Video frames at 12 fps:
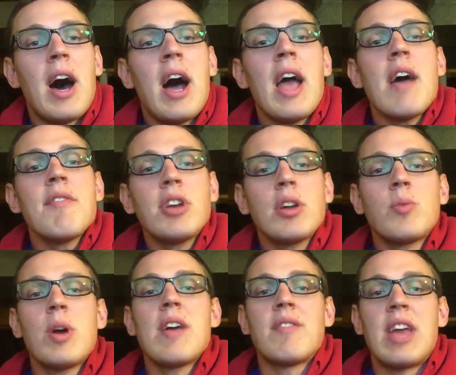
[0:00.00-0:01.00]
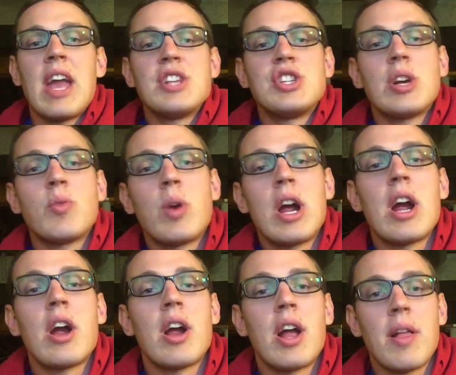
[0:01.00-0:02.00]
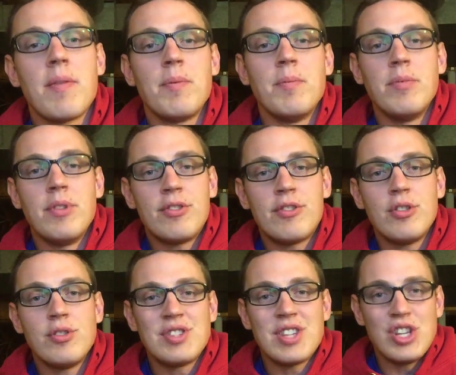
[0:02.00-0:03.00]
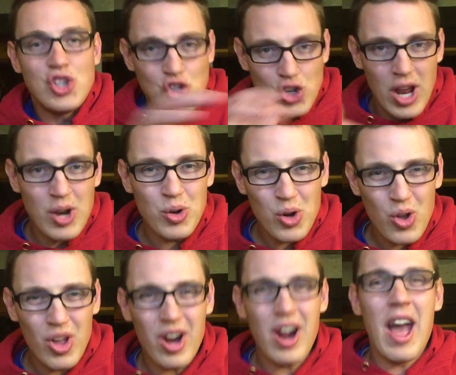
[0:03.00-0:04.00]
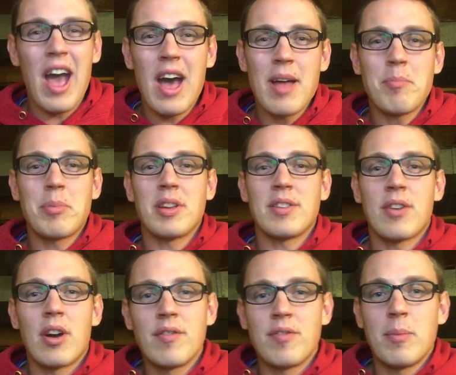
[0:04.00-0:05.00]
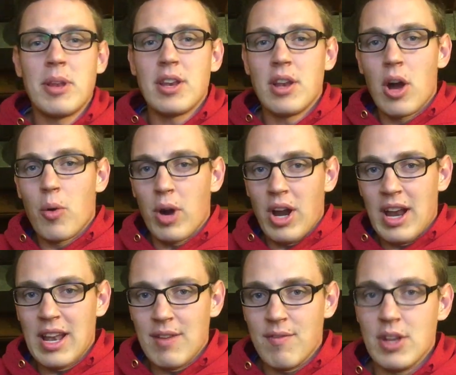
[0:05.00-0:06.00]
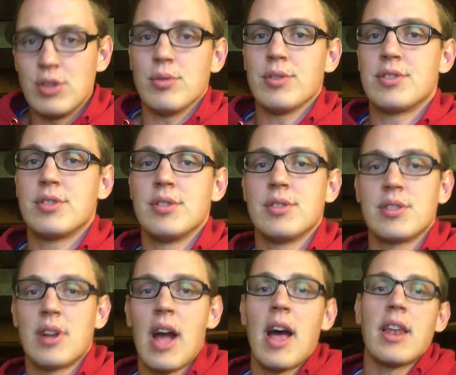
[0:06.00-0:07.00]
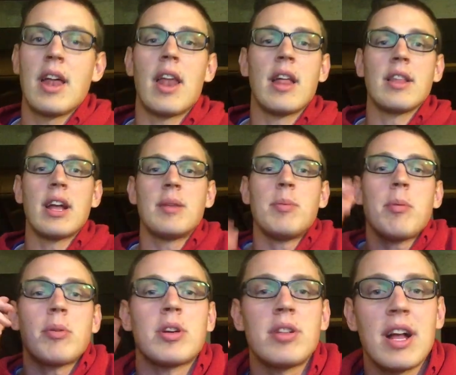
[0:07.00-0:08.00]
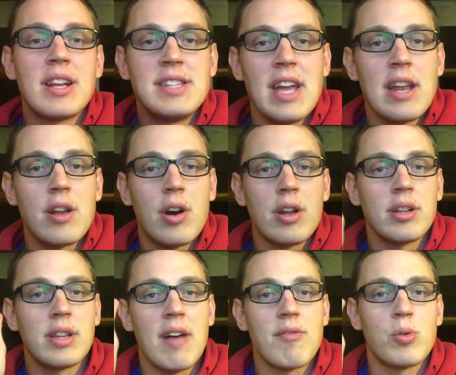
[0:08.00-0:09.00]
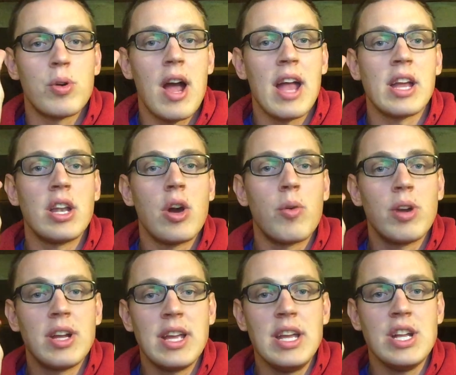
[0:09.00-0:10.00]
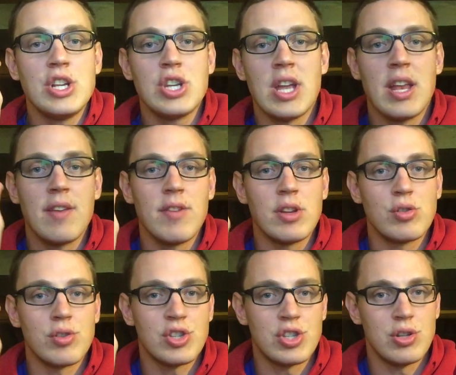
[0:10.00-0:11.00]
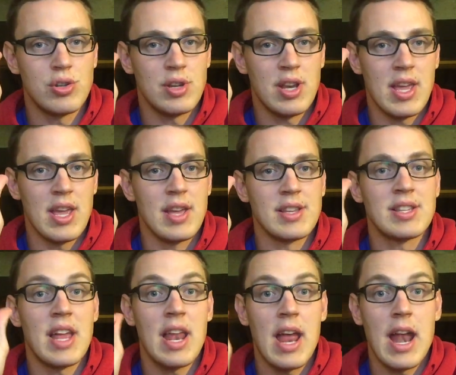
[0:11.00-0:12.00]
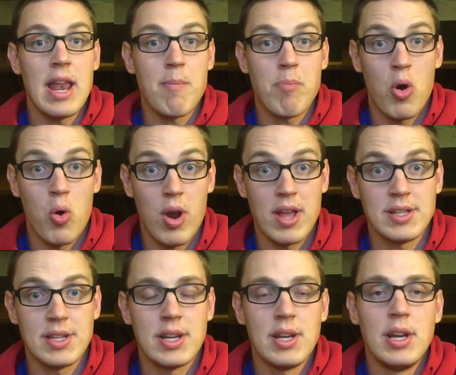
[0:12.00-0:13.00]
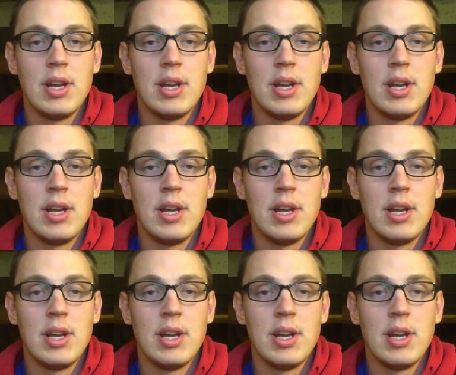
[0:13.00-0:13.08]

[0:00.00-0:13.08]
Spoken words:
have a good way of gauging where the students in general are at, but it's hard for me to know where individual students are at. And I'd like to be able to collect data on a level where I can know where each individual student is at any point.